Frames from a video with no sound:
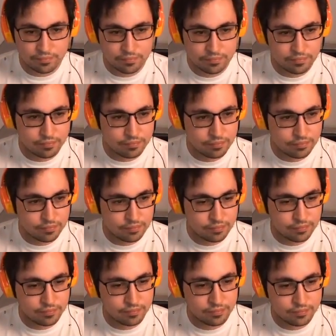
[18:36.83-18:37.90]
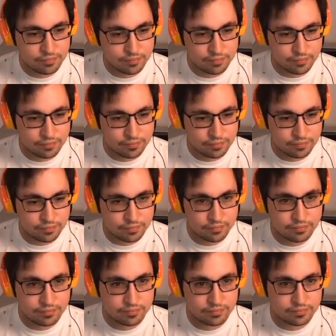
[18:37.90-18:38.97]
Yeah, it was a really cool
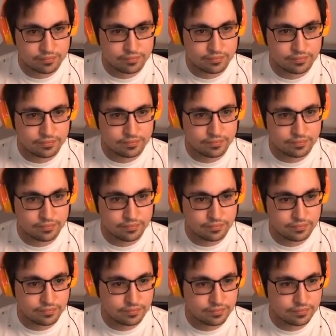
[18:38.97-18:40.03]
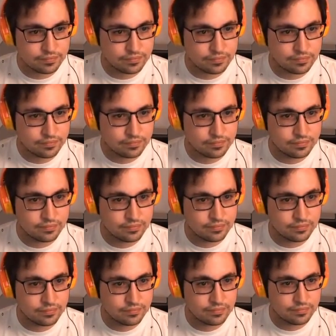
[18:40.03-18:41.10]
thing. Like Dimitri was kind of
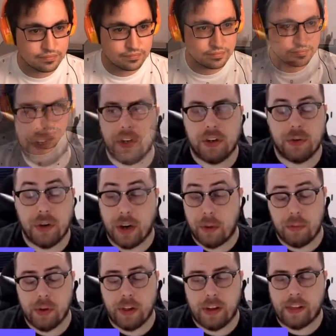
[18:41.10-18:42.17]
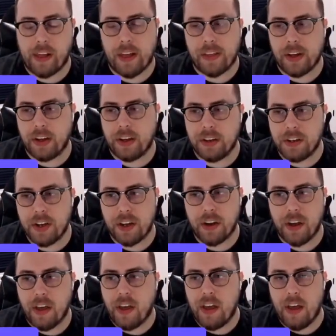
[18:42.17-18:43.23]
really the one that pushed me to do it, and I'm really glad that he
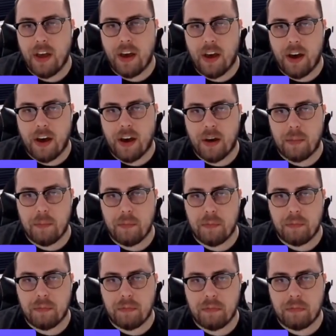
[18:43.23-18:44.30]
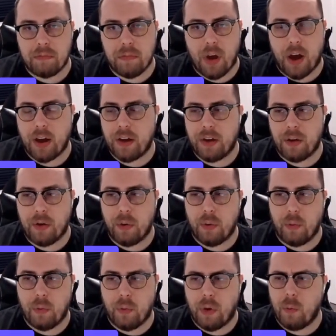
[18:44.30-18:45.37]
did.
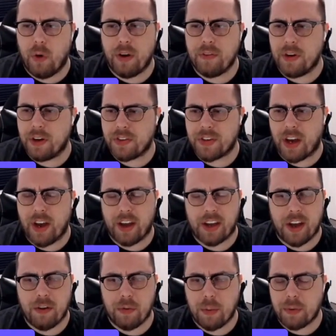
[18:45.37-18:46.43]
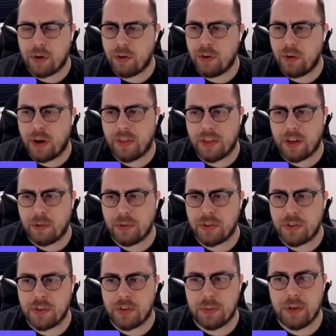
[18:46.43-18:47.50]
One of us, I can't remember who, I
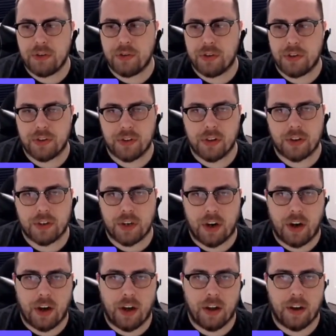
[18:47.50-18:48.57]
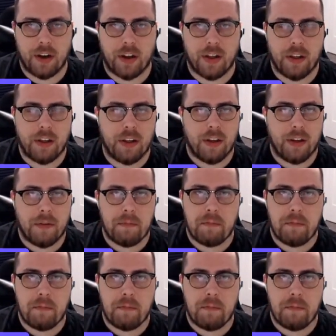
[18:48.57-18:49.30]
think it was Dimitri, just looked on,